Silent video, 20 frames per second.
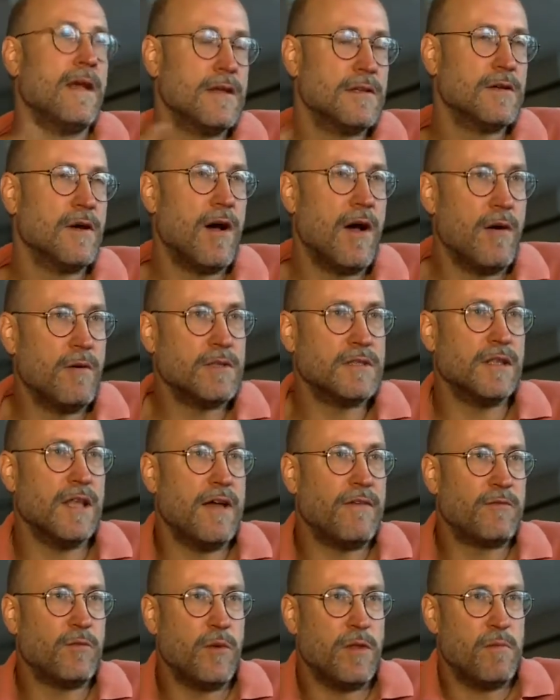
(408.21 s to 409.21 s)
So I was
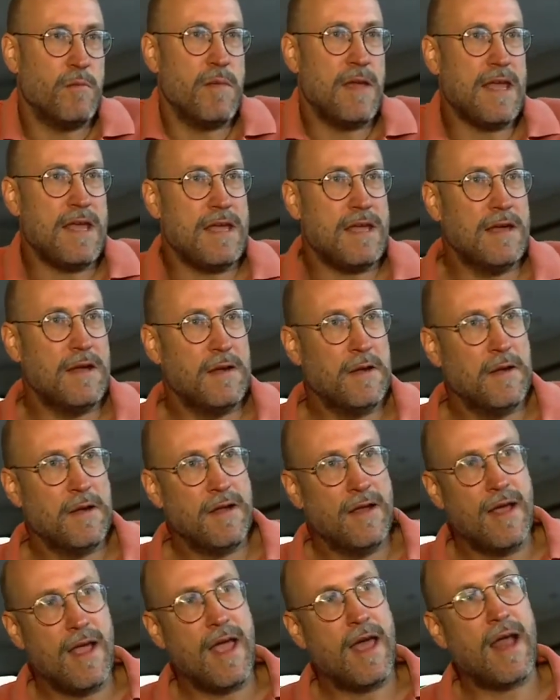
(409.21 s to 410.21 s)
left with me.
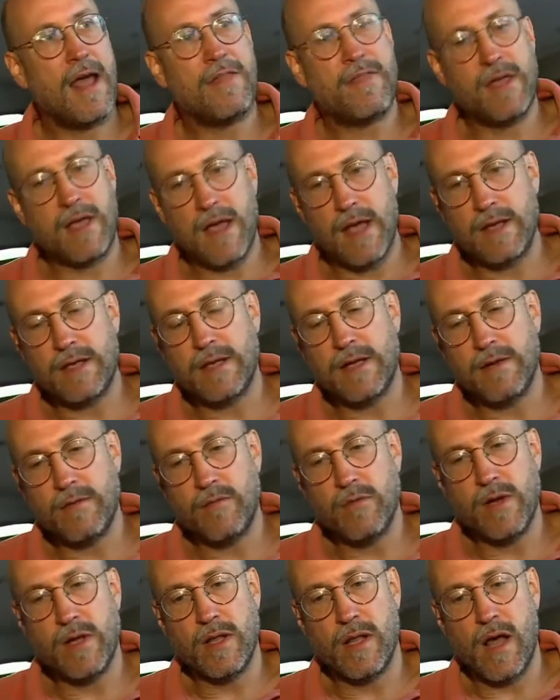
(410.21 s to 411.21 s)
And I think I did
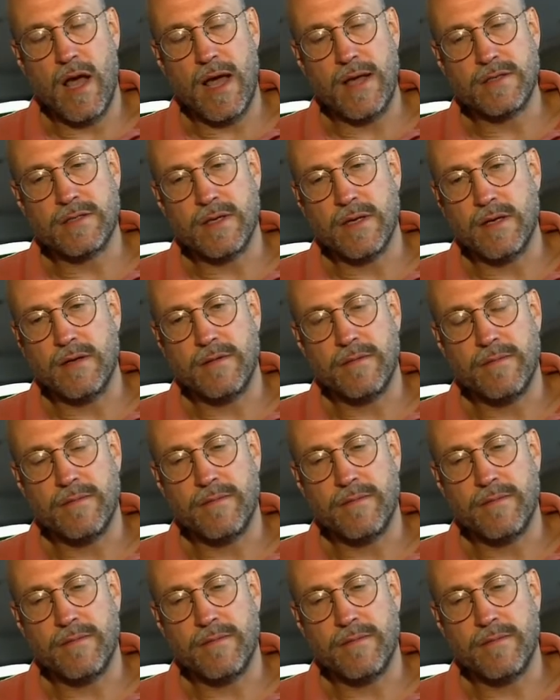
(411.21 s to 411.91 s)
realize that